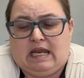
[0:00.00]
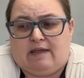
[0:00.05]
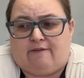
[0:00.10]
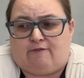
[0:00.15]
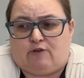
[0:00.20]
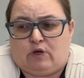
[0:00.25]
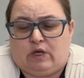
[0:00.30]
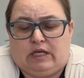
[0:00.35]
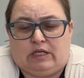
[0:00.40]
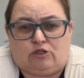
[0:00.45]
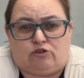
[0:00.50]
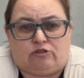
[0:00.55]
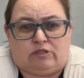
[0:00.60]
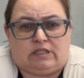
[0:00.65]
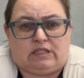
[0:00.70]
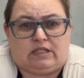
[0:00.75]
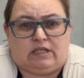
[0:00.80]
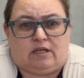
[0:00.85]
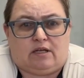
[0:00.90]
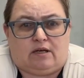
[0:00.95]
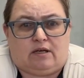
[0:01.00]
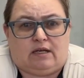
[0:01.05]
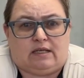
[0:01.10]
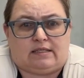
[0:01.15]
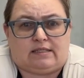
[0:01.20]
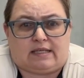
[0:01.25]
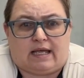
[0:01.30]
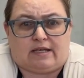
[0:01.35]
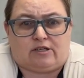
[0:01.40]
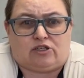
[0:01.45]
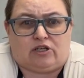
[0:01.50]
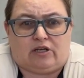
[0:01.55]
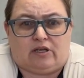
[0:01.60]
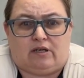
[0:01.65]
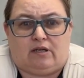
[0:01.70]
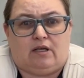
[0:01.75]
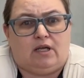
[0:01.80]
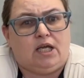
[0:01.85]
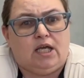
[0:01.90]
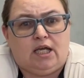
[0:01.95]
If you're interested in a
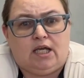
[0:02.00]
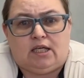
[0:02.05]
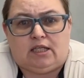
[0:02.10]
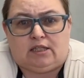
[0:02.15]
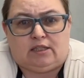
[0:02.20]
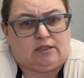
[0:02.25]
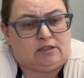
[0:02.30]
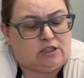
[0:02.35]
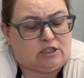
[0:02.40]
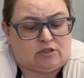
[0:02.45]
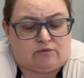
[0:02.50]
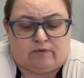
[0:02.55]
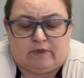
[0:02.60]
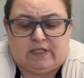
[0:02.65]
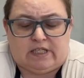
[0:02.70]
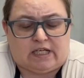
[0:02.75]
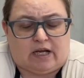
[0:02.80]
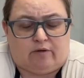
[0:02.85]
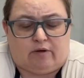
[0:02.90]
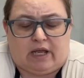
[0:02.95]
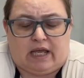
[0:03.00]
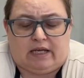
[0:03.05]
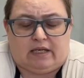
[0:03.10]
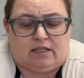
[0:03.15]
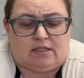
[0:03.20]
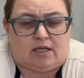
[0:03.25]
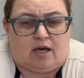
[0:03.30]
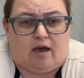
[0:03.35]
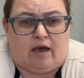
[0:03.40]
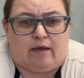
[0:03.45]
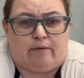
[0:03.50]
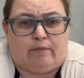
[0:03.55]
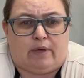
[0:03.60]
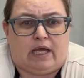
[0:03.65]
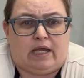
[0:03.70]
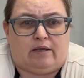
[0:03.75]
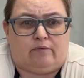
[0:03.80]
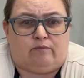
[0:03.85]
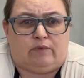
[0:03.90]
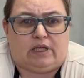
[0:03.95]
session, just reach out anytime
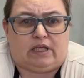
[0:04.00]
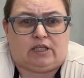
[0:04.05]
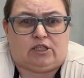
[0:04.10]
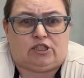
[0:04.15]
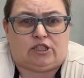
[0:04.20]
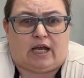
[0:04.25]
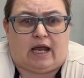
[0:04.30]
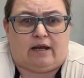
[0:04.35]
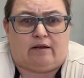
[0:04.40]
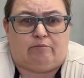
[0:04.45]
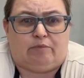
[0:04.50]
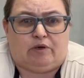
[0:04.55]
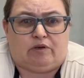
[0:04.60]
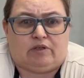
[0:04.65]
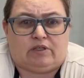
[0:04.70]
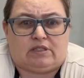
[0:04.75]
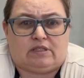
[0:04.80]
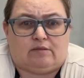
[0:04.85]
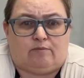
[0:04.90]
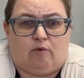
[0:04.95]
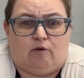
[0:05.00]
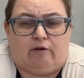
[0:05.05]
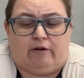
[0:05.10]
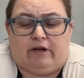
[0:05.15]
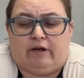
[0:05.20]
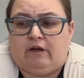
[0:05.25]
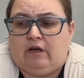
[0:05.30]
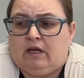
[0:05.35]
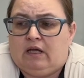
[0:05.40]
and we can chat about it some more.